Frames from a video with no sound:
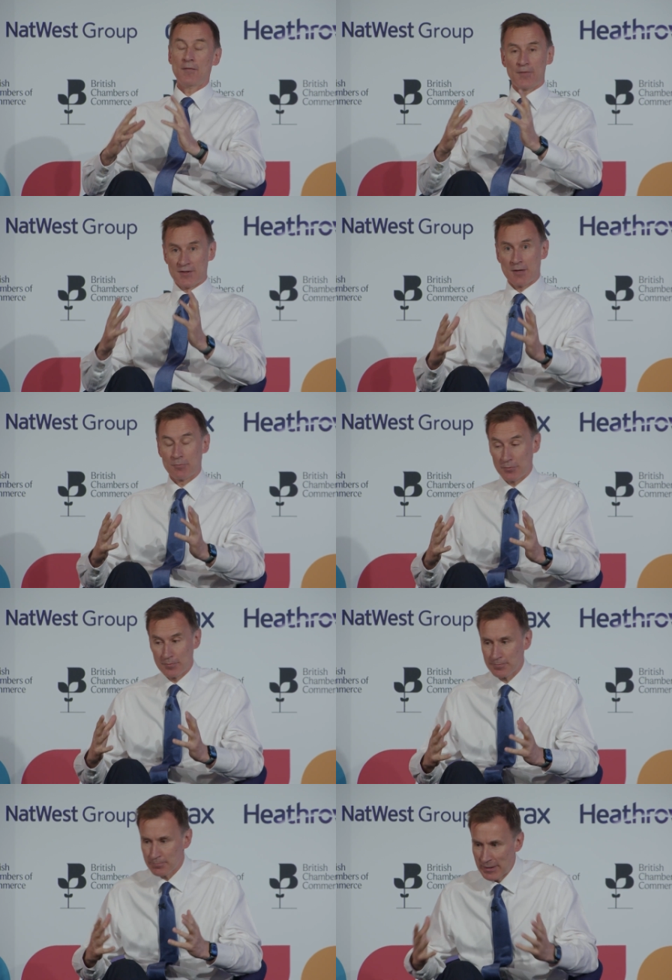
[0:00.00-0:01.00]
for example,
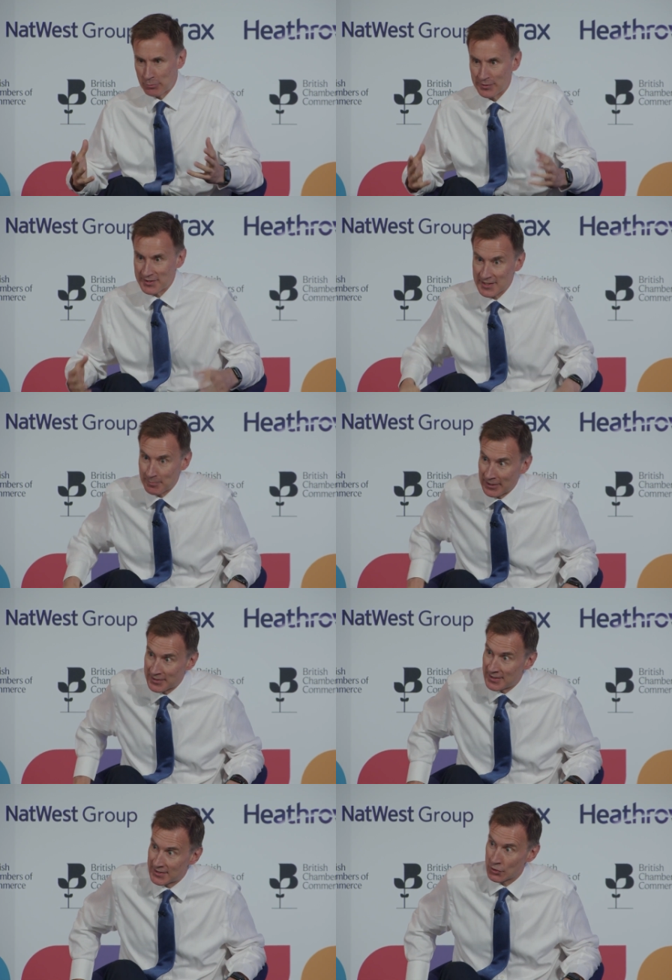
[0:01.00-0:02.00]
people with
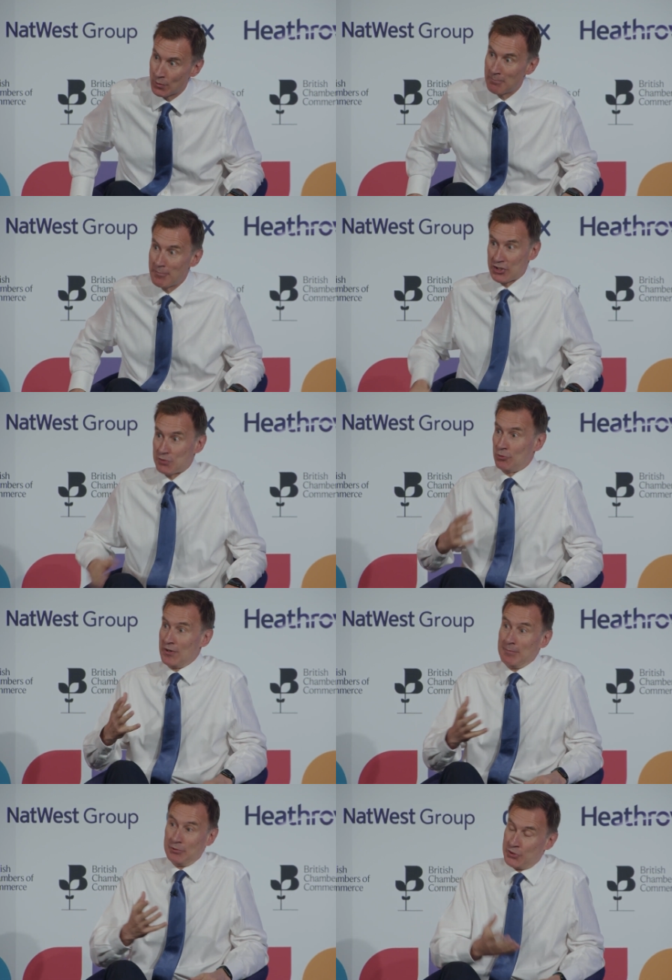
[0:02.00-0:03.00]
disabilities who are much
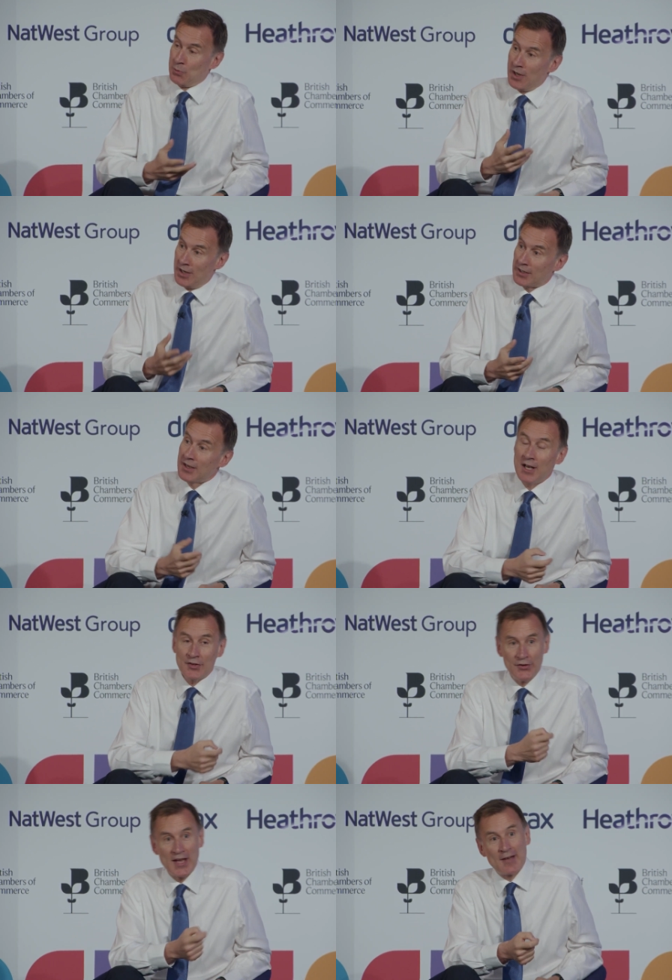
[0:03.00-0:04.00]
more able to work
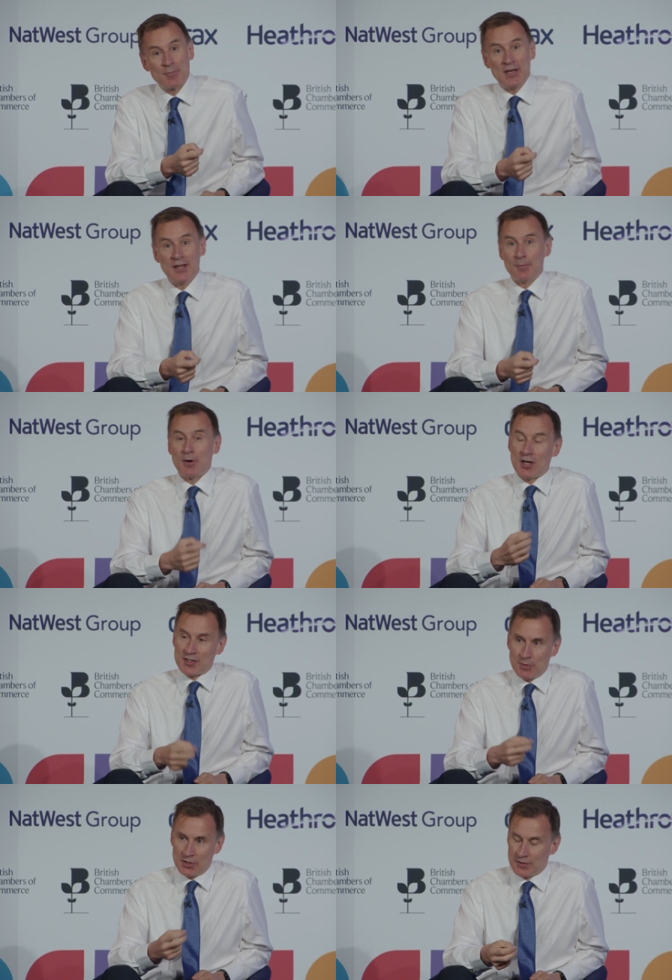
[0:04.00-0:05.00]
than they have been in the
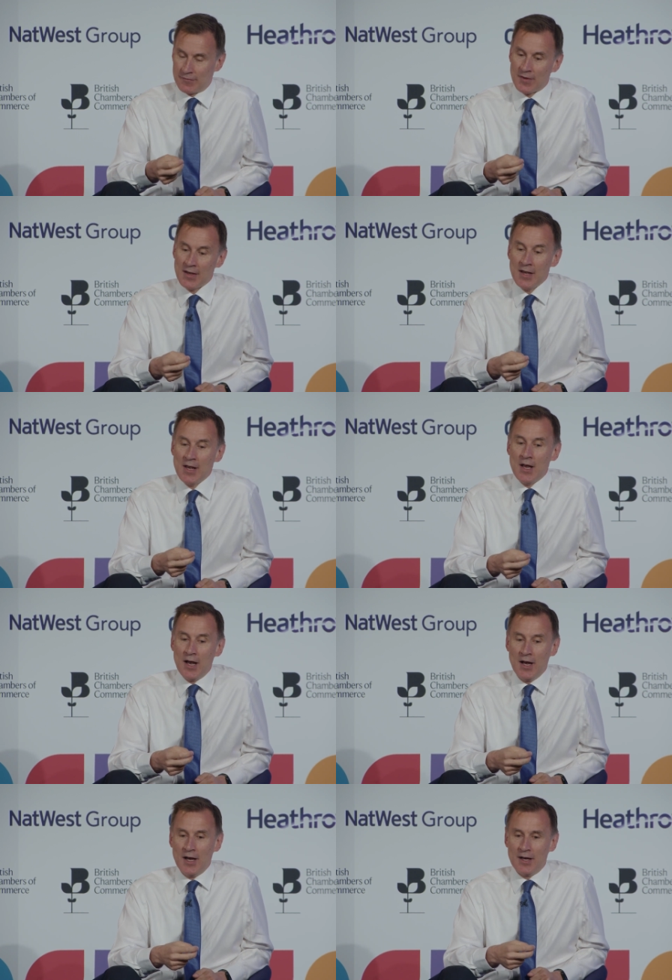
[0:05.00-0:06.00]
past because of
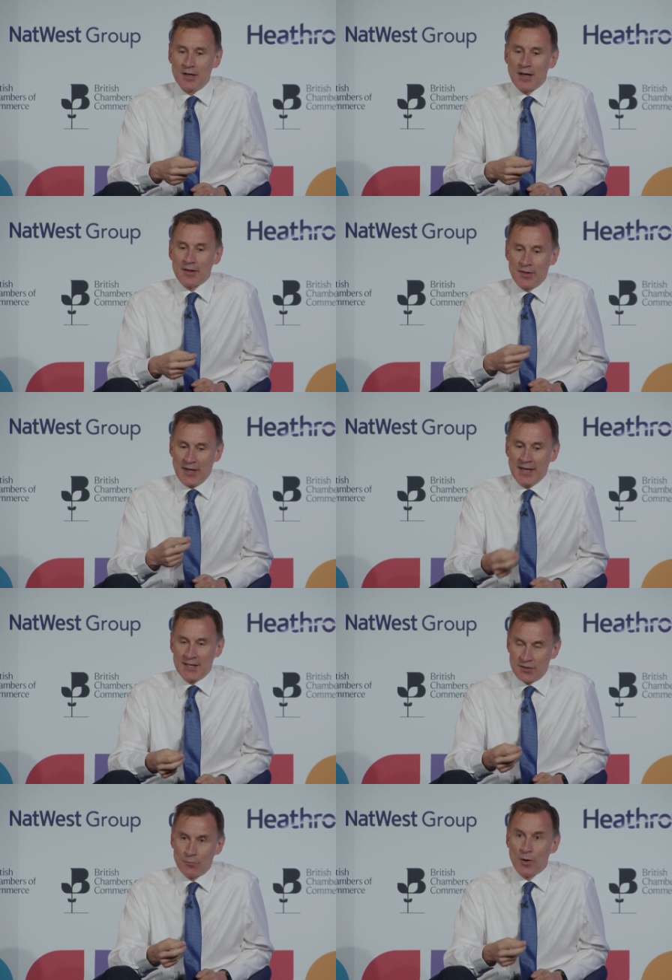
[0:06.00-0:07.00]
the
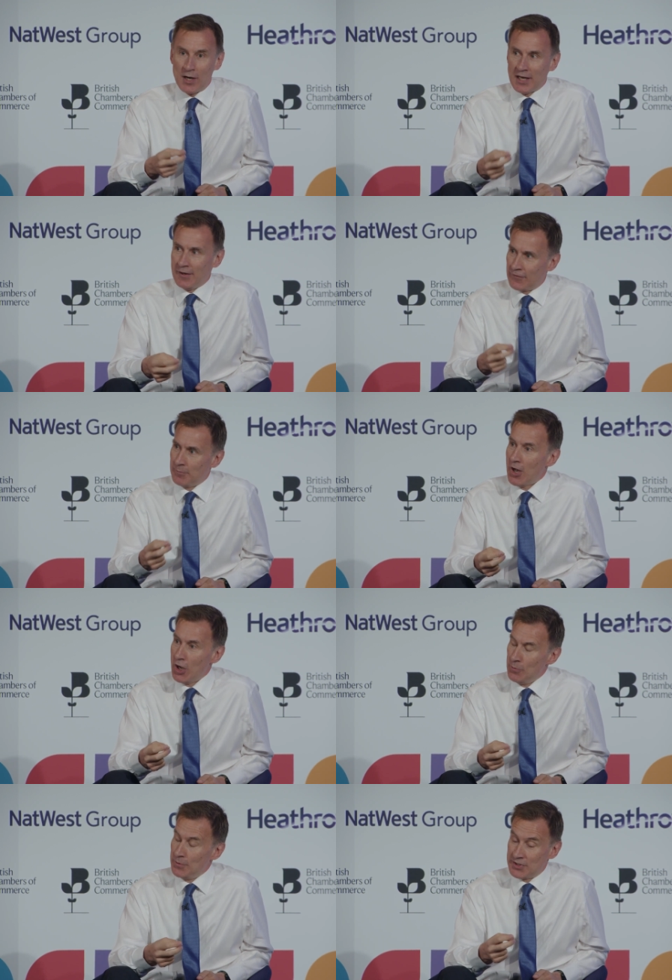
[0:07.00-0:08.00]
ease of working from
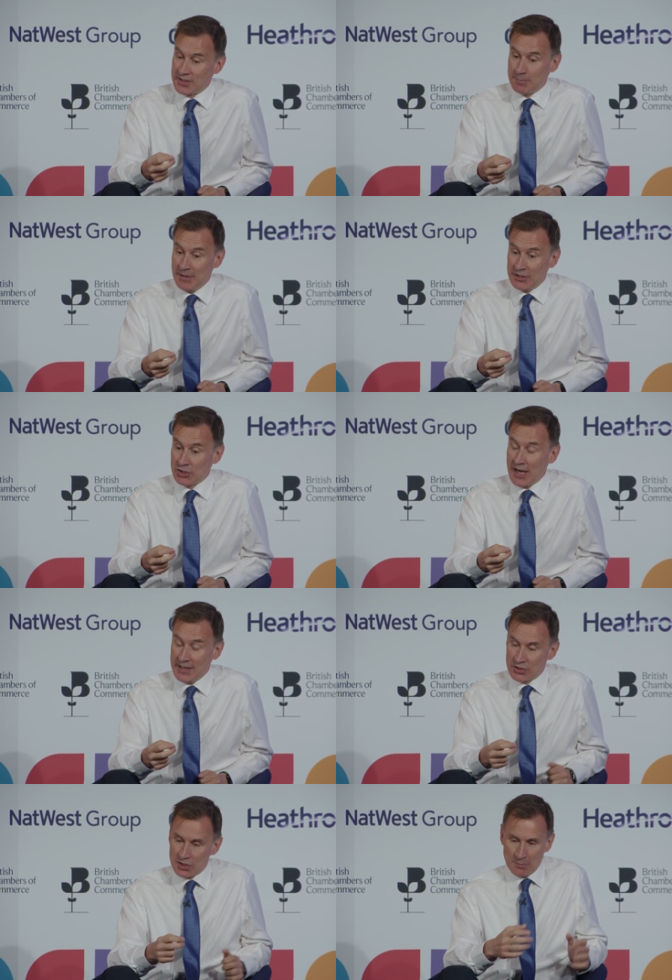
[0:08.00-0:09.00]
home, which is a big
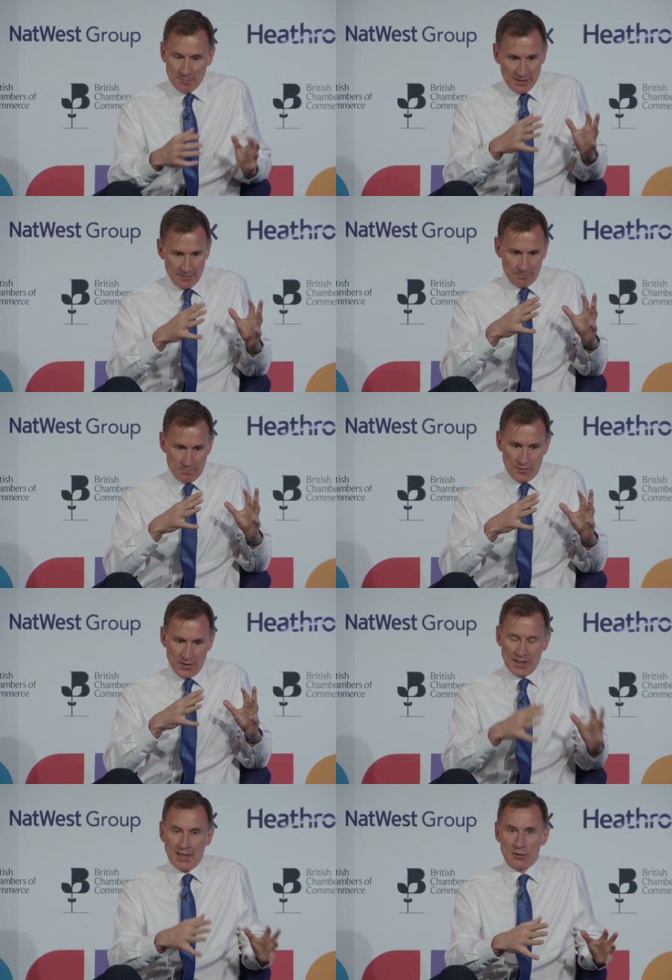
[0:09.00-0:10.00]
change. So we've been
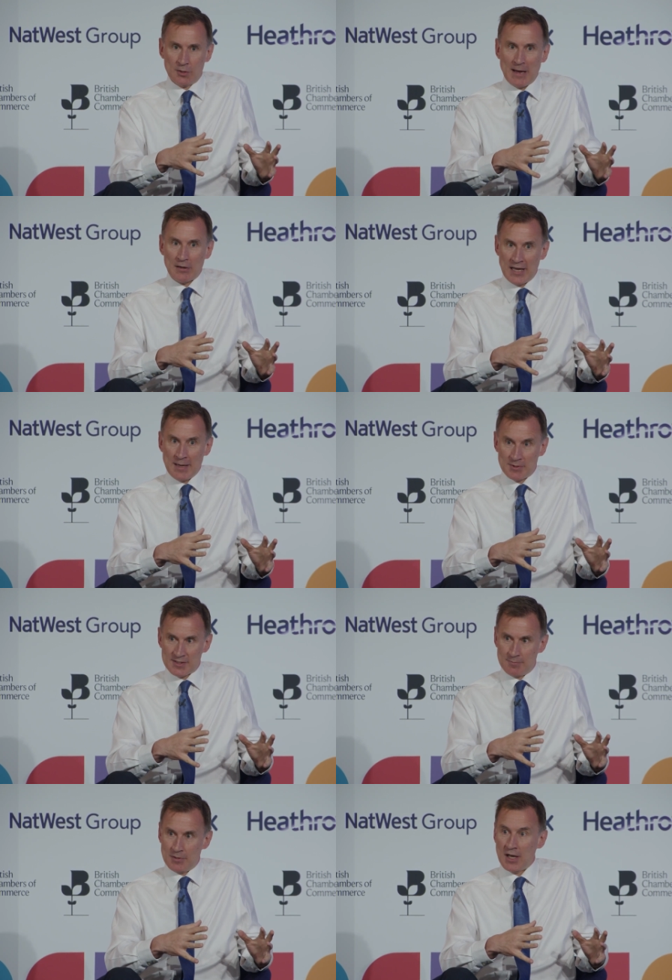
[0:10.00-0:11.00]
thinking a lot about labour
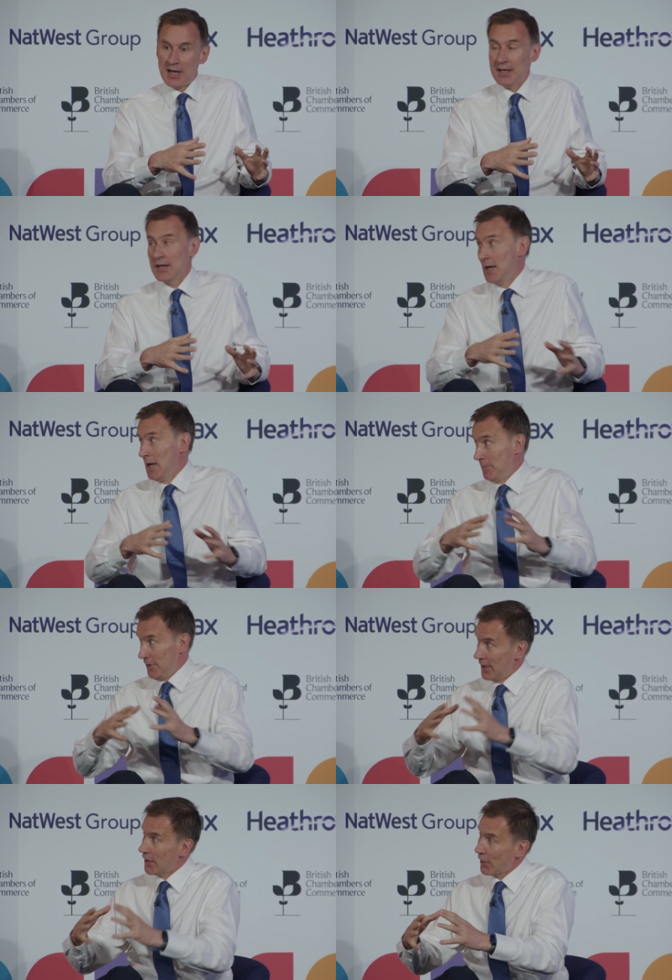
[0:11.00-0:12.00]
supply.
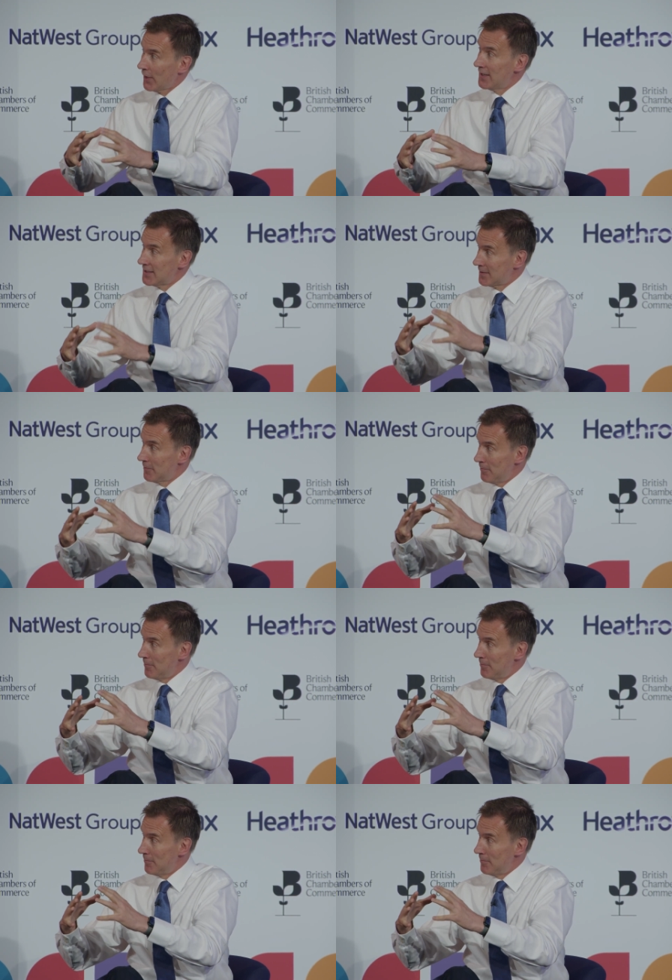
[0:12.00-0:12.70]
But the other thing is